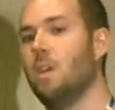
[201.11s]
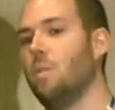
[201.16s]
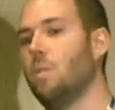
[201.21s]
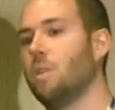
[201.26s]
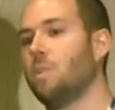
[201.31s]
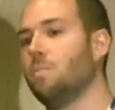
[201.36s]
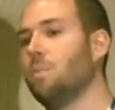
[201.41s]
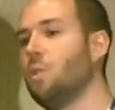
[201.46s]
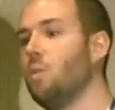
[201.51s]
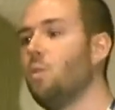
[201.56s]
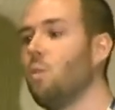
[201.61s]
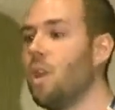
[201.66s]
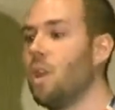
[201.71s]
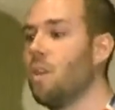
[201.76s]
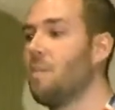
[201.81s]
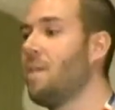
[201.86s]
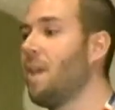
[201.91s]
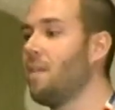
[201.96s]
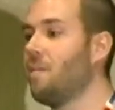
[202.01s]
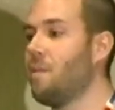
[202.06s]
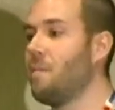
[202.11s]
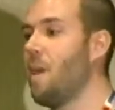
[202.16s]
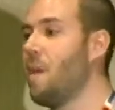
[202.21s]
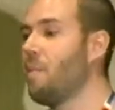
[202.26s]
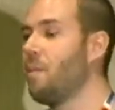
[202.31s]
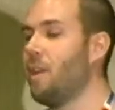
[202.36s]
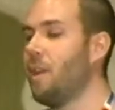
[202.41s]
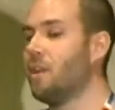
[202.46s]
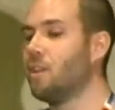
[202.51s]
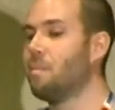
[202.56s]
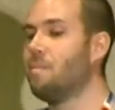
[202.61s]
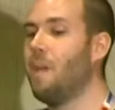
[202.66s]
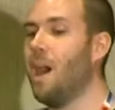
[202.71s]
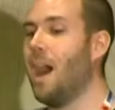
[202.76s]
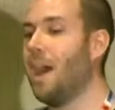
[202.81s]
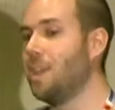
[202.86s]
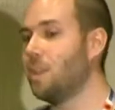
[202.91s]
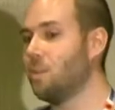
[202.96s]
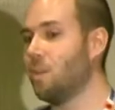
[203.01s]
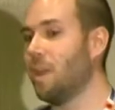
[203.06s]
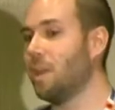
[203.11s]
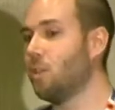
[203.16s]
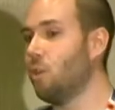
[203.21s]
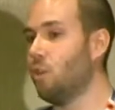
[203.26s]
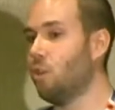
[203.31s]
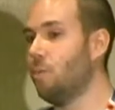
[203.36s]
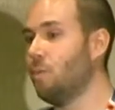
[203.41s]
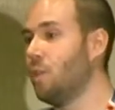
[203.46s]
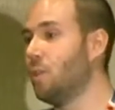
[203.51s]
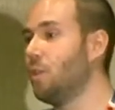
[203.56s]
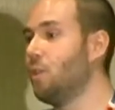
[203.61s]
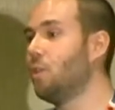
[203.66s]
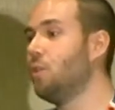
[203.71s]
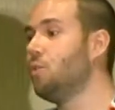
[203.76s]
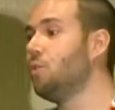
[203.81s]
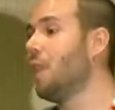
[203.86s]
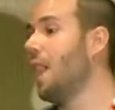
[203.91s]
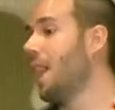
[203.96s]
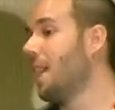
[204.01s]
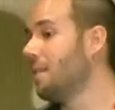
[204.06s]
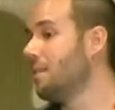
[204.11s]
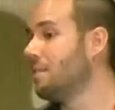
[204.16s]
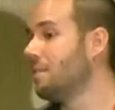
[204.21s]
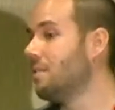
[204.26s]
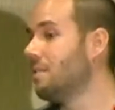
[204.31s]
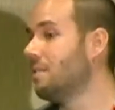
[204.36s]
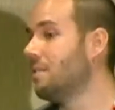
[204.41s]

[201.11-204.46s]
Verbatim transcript: which blew one of the mainframe operators' minds when I told them you could do that